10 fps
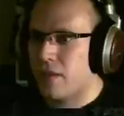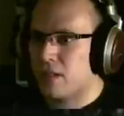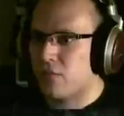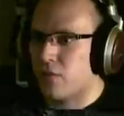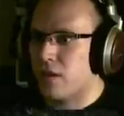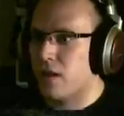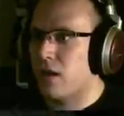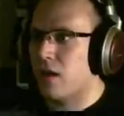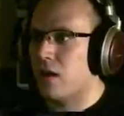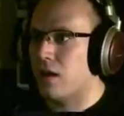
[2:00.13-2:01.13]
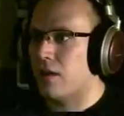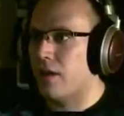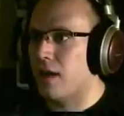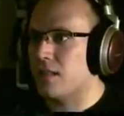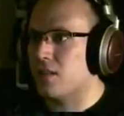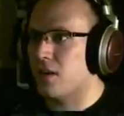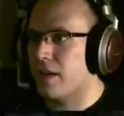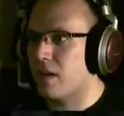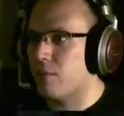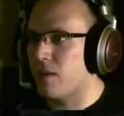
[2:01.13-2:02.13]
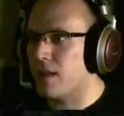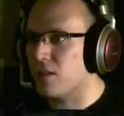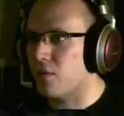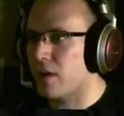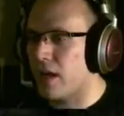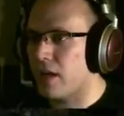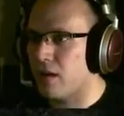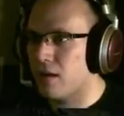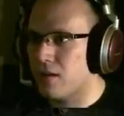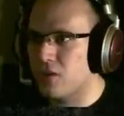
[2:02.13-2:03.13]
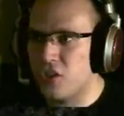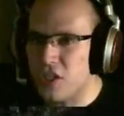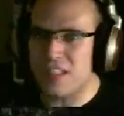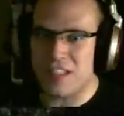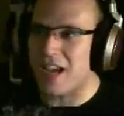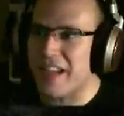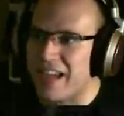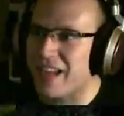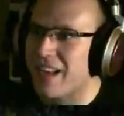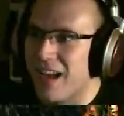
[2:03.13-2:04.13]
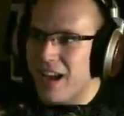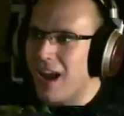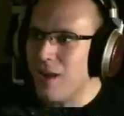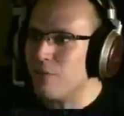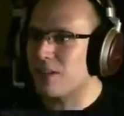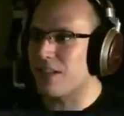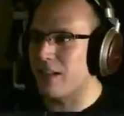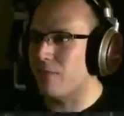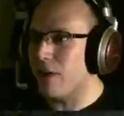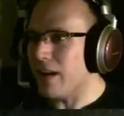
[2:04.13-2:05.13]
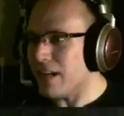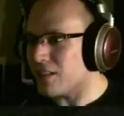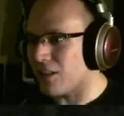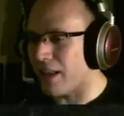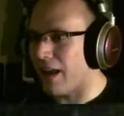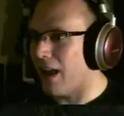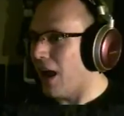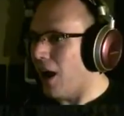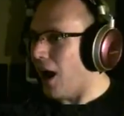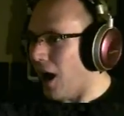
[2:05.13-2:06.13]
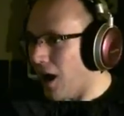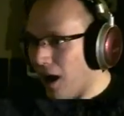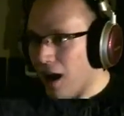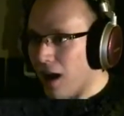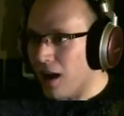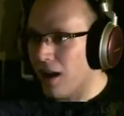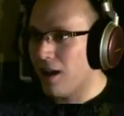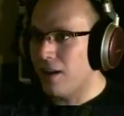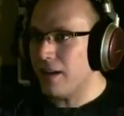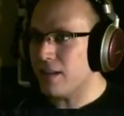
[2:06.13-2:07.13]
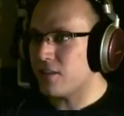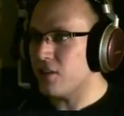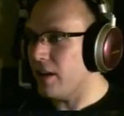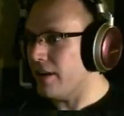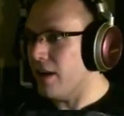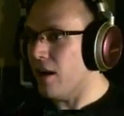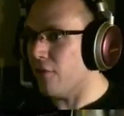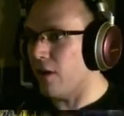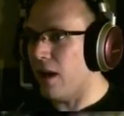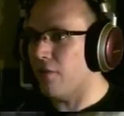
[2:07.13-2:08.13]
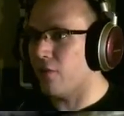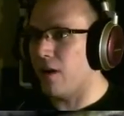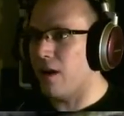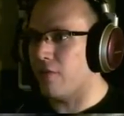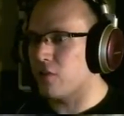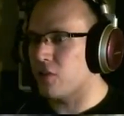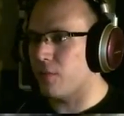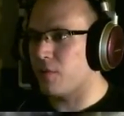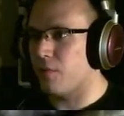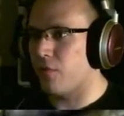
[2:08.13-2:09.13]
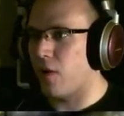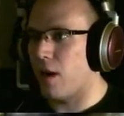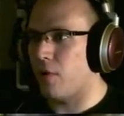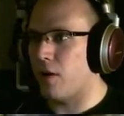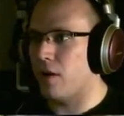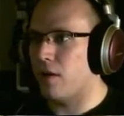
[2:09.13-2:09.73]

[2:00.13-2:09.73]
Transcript: for the, uh, not stunning him, but that's okay. Jesus, I can't... I was getting raged, like, huh? He Jay never, ever, ever jumped before. Hi, bud.